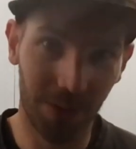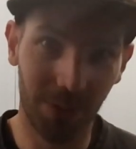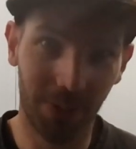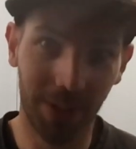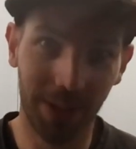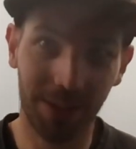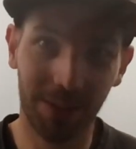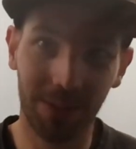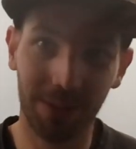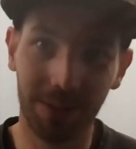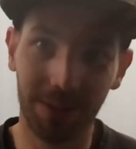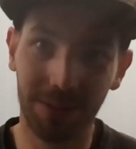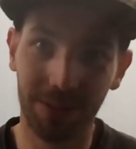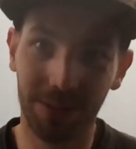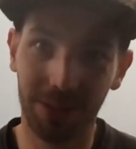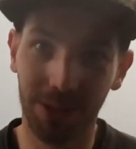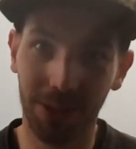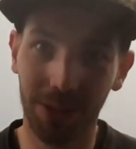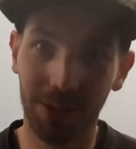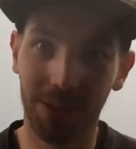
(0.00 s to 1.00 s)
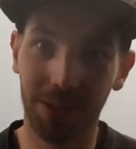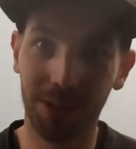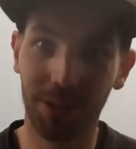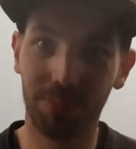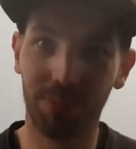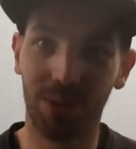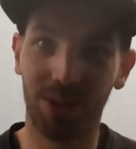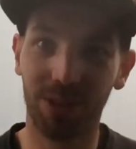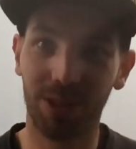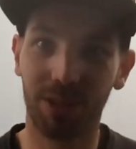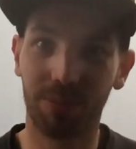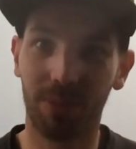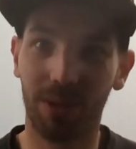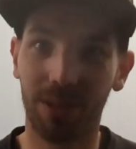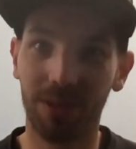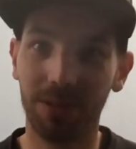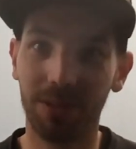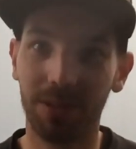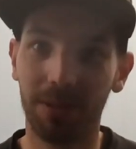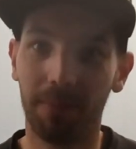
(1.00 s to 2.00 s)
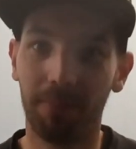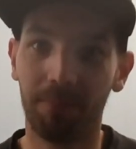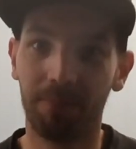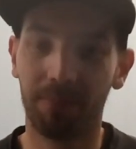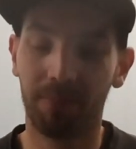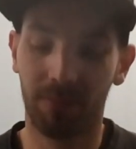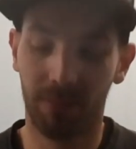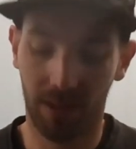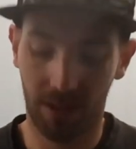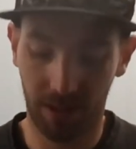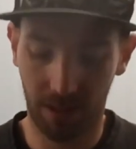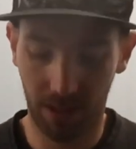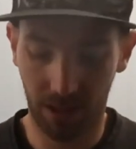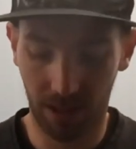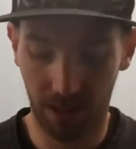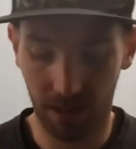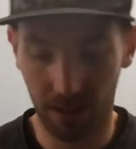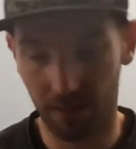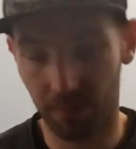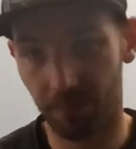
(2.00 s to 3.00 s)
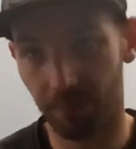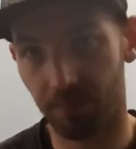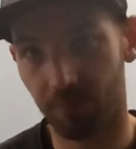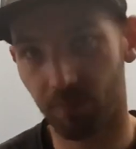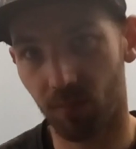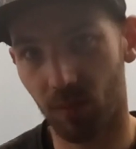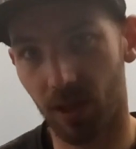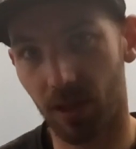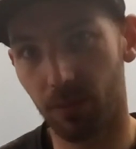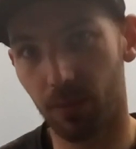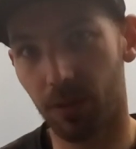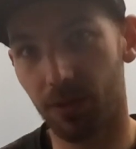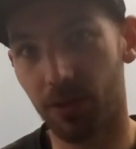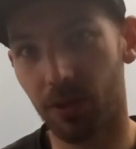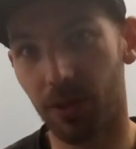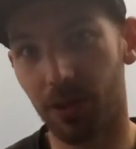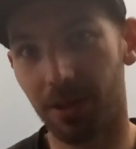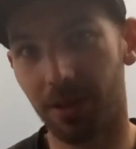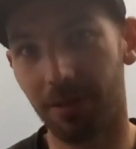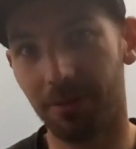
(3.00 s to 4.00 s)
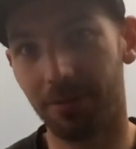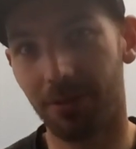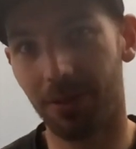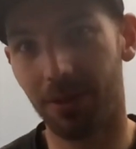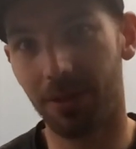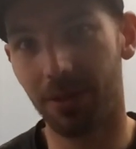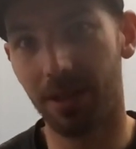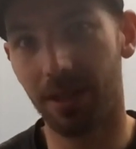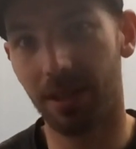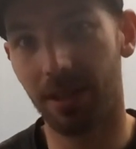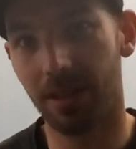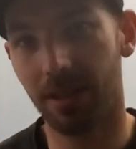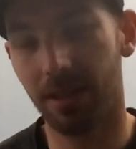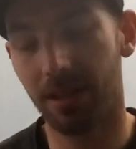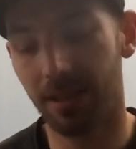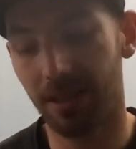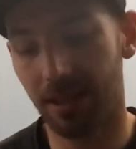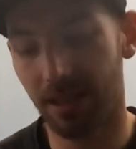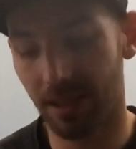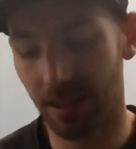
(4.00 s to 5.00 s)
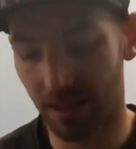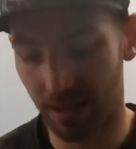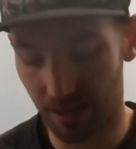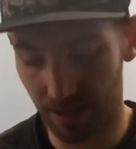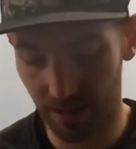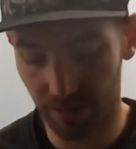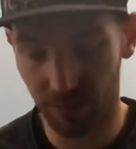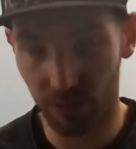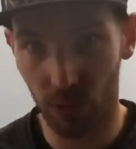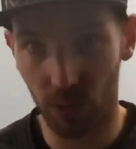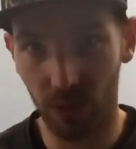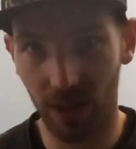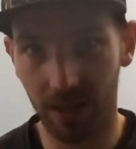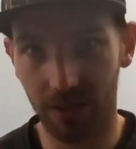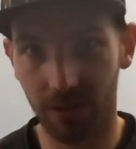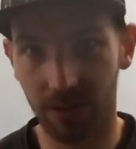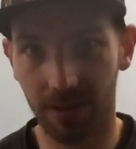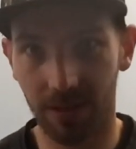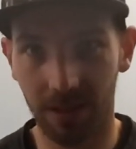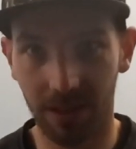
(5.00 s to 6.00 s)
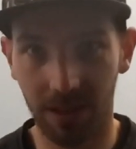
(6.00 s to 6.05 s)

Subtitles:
When you turn on sports mode, it will turn off all the infrared